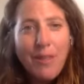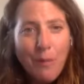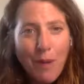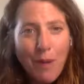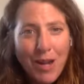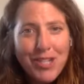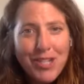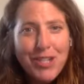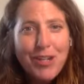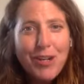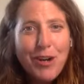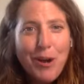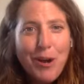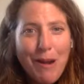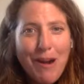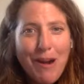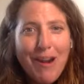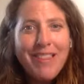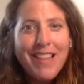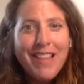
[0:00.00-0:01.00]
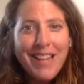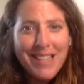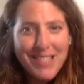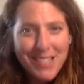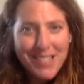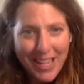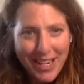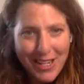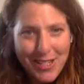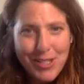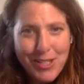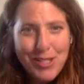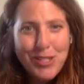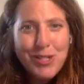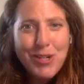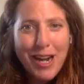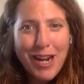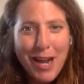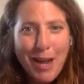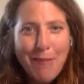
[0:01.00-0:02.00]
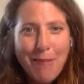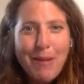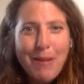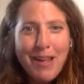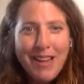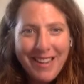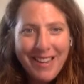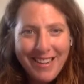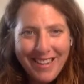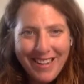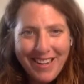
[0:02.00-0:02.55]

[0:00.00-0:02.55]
the one to your co-parent that's like straight up and,